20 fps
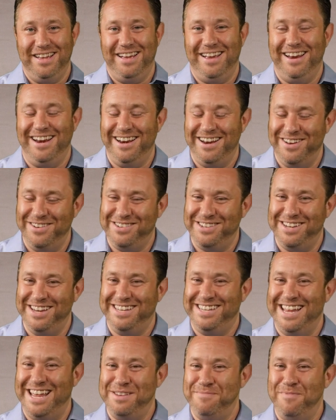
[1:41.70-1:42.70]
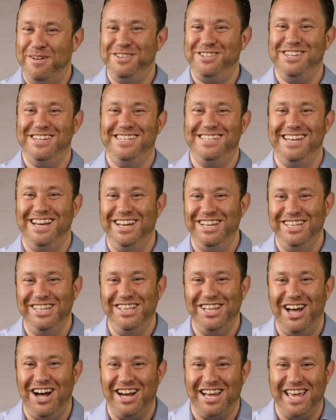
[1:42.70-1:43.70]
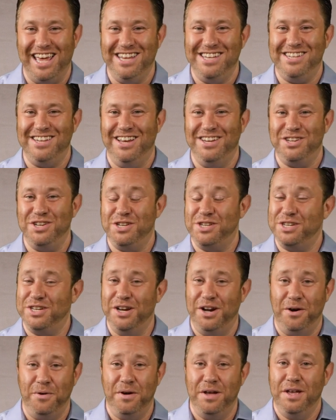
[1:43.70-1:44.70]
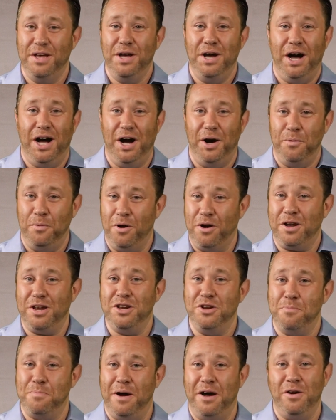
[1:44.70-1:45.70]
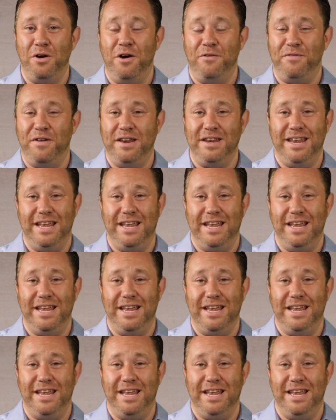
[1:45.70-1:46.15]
yes, I know, it's, it's as much as uh, luck as uh, just you know uh, working your butt off.